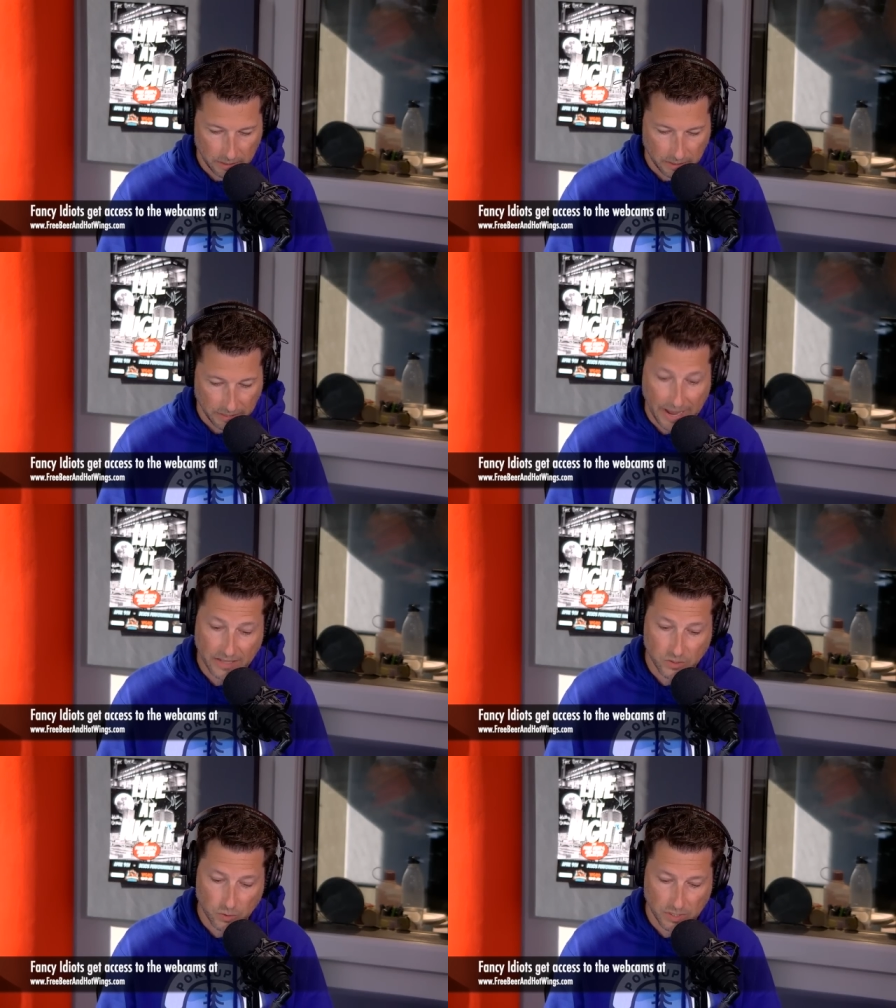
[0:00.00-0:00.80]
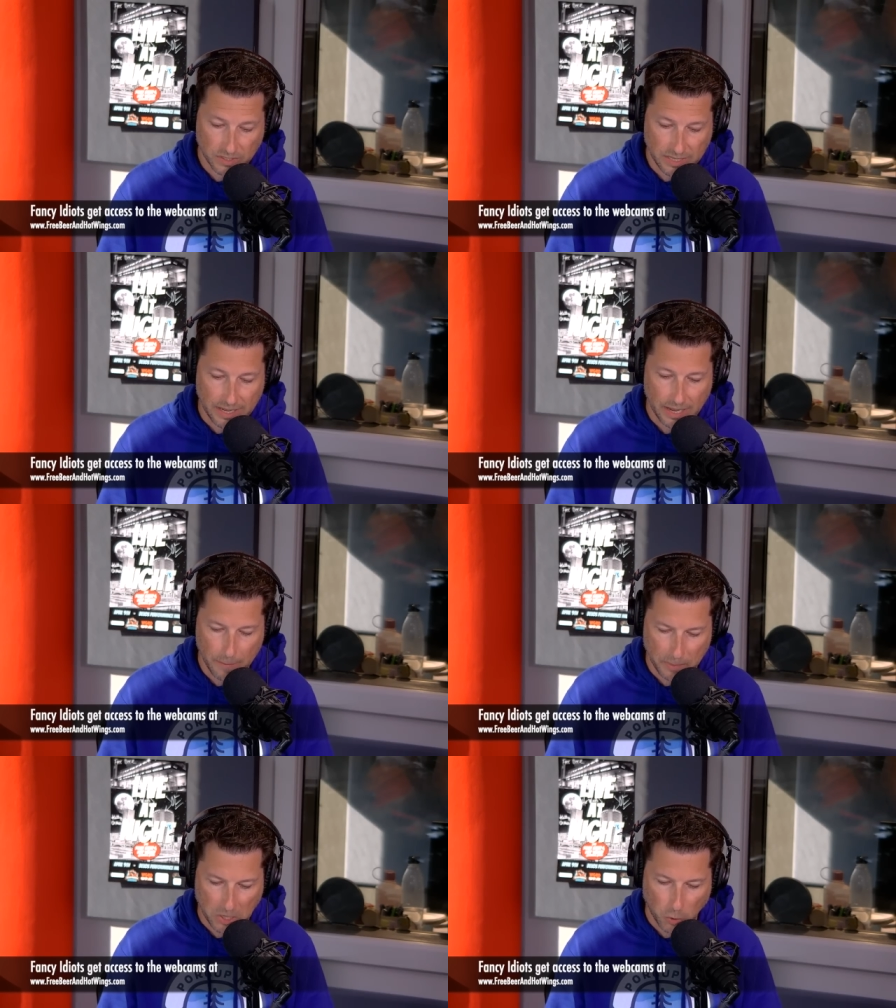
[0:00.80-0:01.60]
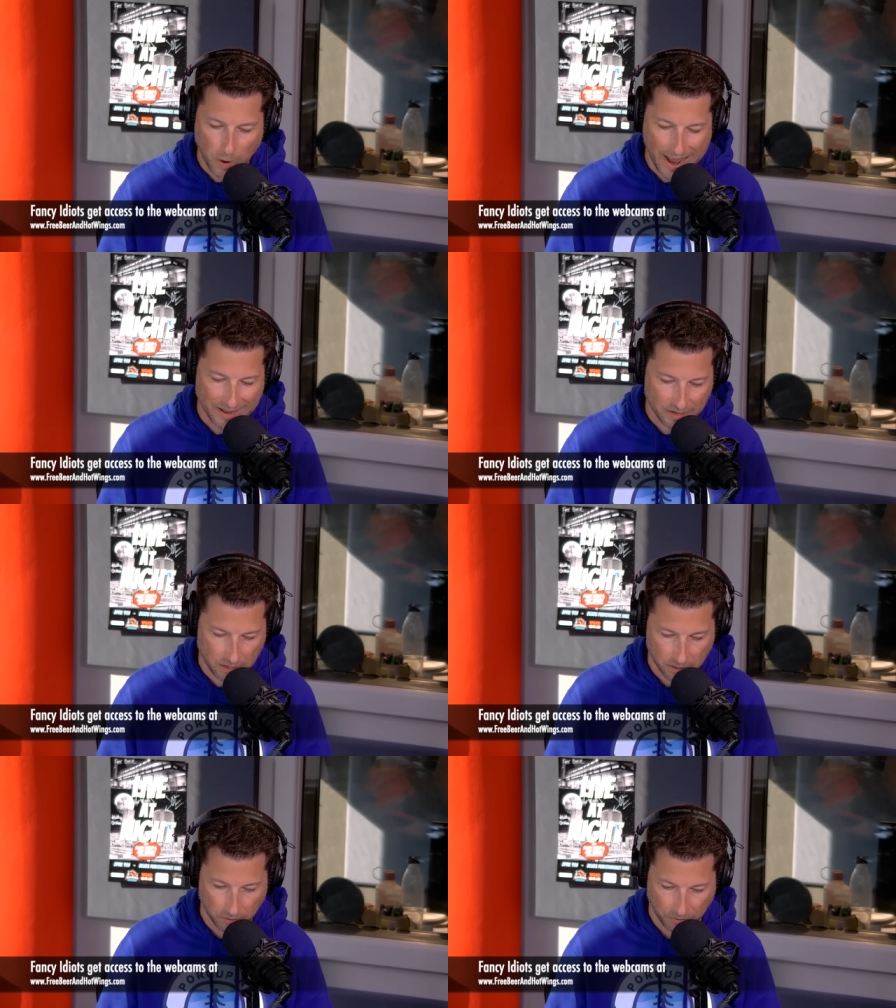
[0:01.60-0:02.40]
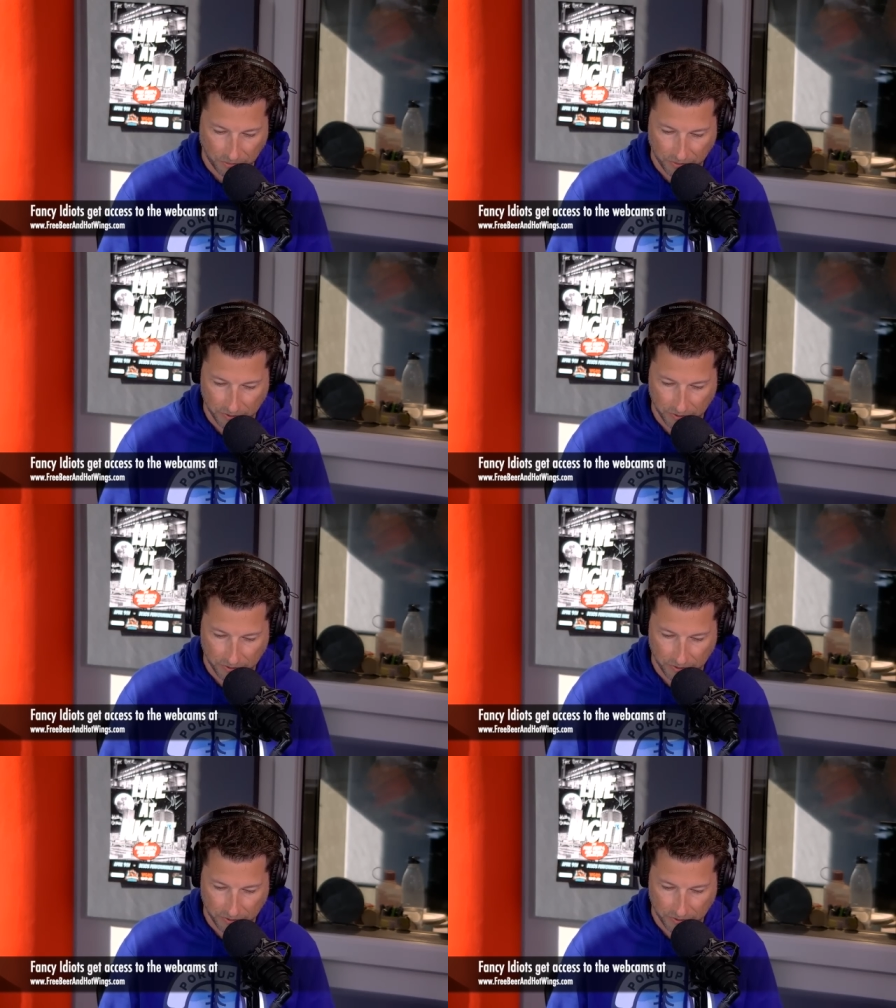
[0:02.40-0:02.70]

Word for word: The answer is the Hippocratic Oath.